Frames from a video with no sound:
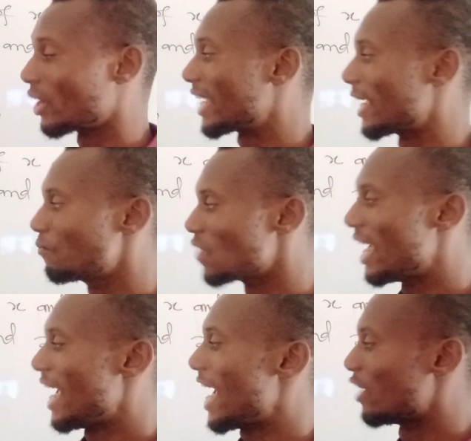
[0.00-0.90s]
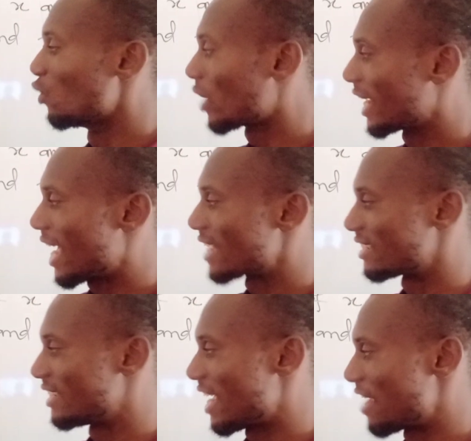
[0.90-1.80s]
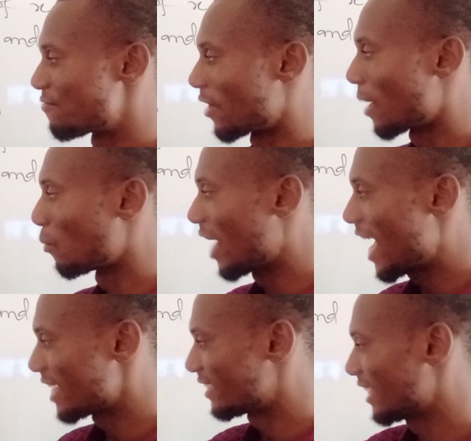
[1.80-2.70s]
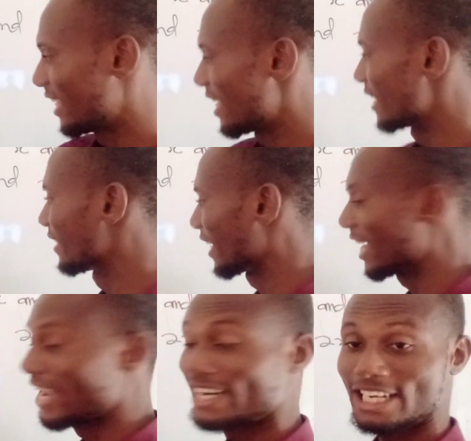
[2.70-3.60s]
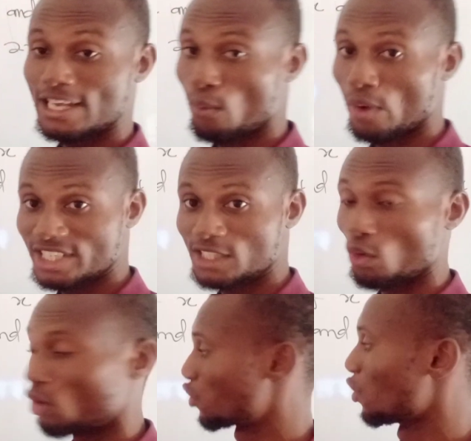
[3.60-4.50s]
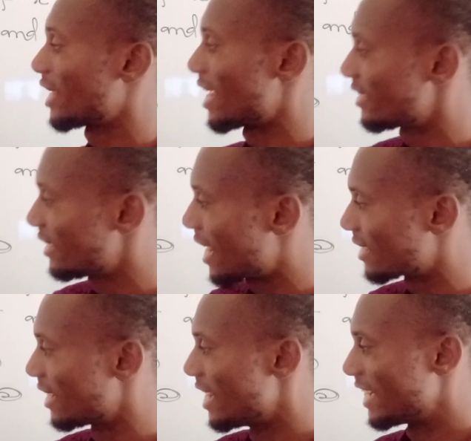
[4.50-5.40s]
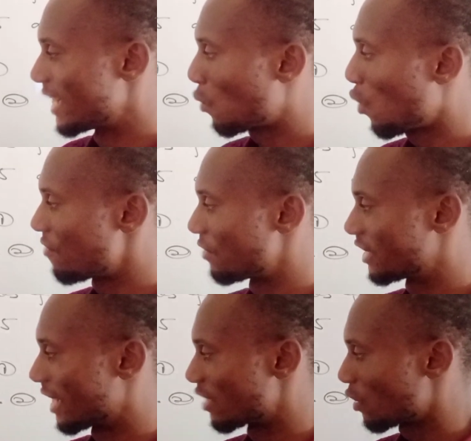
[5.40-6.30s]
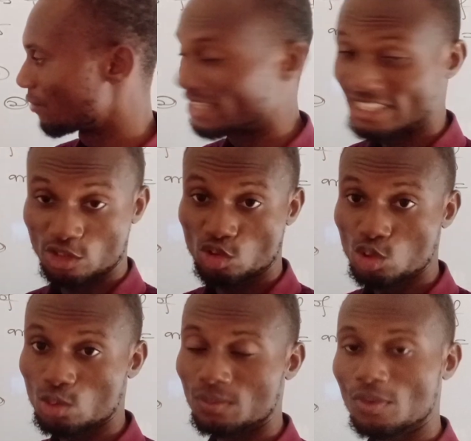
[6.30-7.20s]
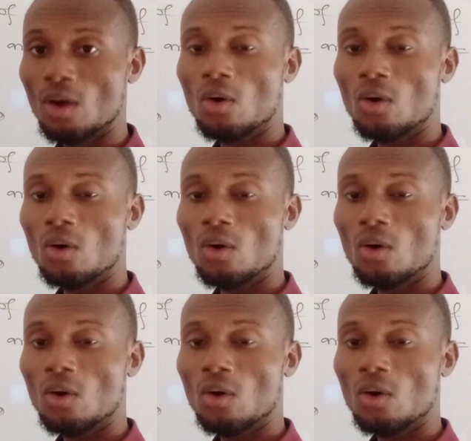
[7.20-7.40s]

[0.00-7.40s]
Okay, and looking at the variable s in the second equation also, you can see that the coefficient of it is 2.